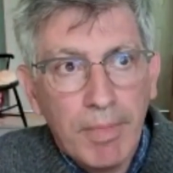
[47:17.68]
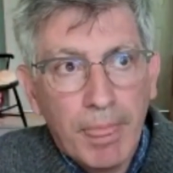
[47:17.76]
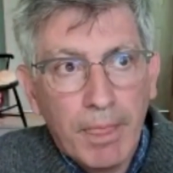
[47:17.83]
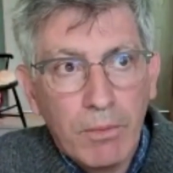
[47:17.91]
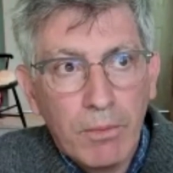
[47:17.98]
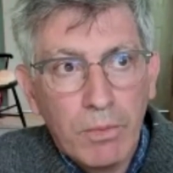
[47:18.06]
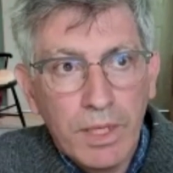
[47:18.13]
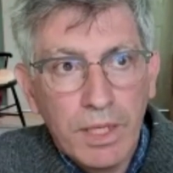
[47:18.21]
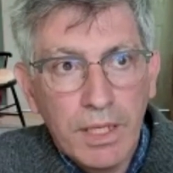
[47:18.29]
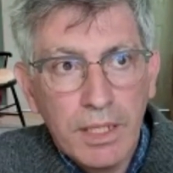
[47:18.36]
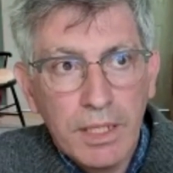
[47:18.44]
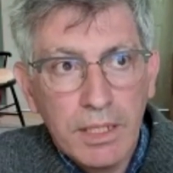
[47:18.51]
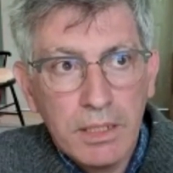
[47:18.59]

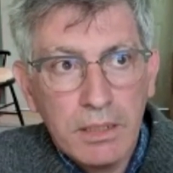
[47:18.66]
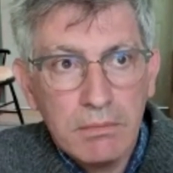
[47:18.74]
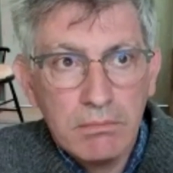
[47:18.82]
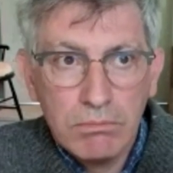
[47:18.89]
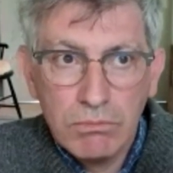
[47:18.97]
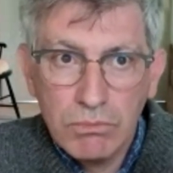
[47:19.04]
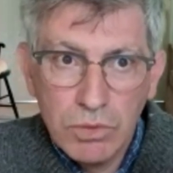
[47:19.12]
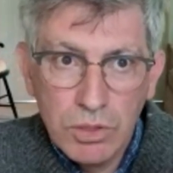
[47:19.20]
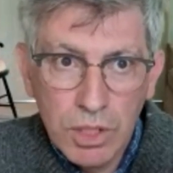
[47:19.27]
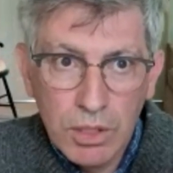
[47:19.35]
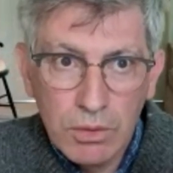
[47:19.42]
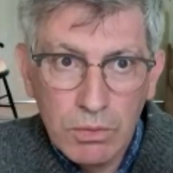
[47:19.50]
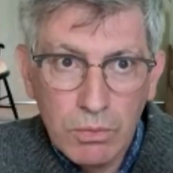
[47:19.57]
We
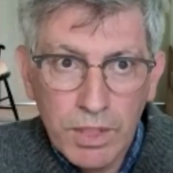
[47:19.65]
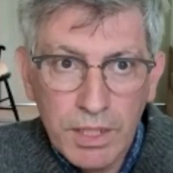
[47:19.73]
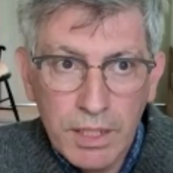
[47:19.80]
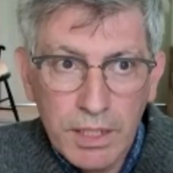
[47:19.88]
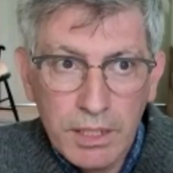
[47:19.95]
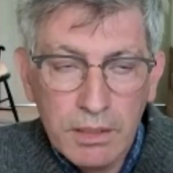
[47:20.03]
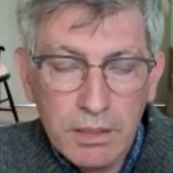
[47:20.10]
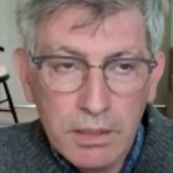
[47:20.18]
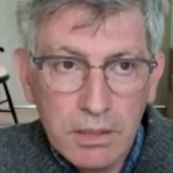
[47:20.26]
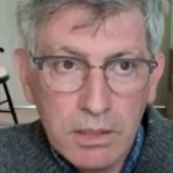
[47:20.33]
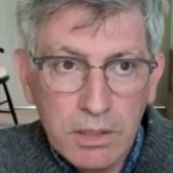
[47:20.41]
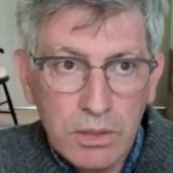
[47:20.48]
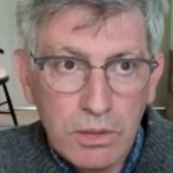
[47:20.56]
we need
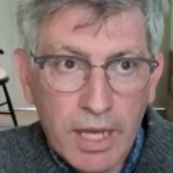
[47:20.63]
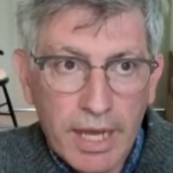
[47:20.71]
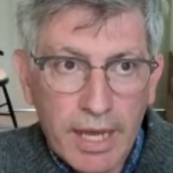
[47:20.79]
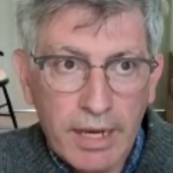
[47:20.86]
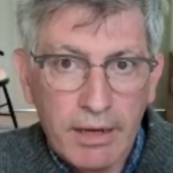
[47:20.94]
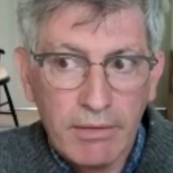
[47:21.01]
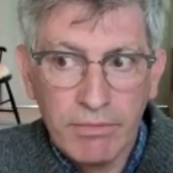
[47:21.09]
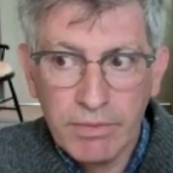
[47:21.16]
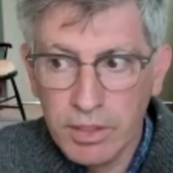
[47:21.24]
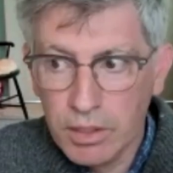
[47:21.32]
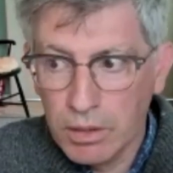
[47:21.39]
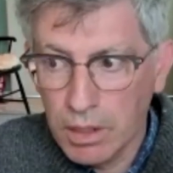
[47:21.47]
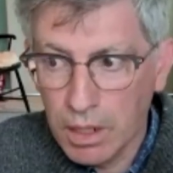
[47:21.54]
to have,
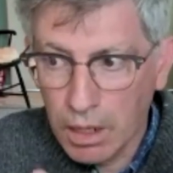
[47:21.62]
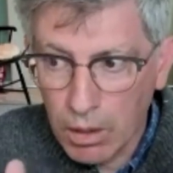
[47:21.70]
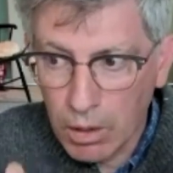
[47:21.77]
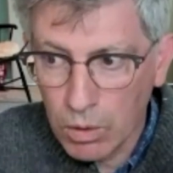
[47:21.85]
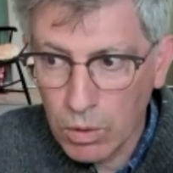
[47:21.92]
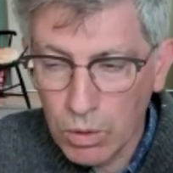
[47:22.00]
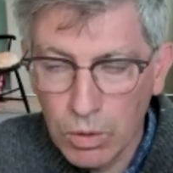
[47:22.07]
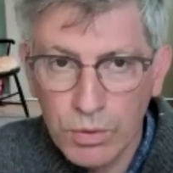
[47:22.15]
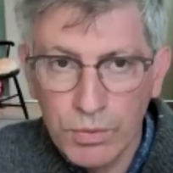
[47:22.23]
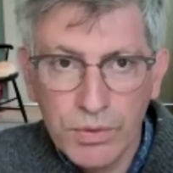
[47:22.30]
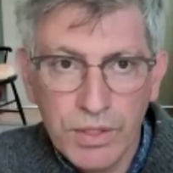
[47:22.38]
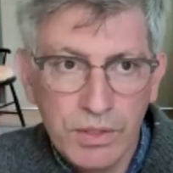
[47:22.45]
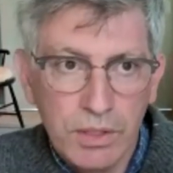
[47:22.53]
a whole
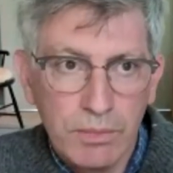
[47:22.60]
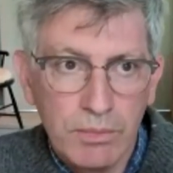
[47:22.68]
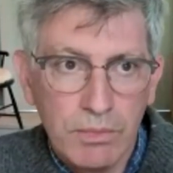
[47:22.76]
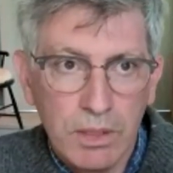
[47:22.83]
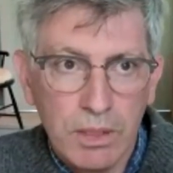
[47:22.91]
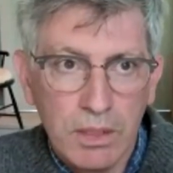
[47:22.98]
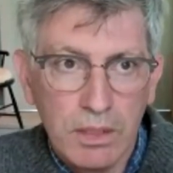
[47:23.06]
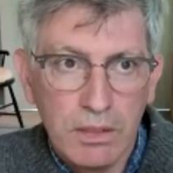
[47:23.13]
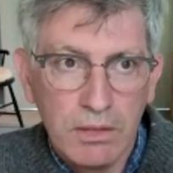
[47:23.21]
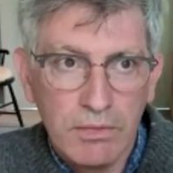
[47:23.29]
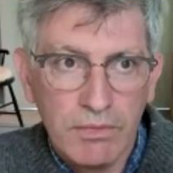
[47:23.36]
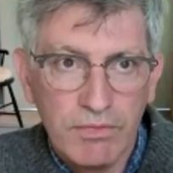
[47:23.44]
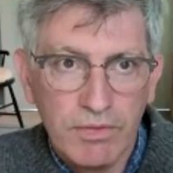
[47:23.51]
system
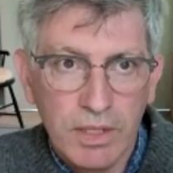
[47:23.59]
of,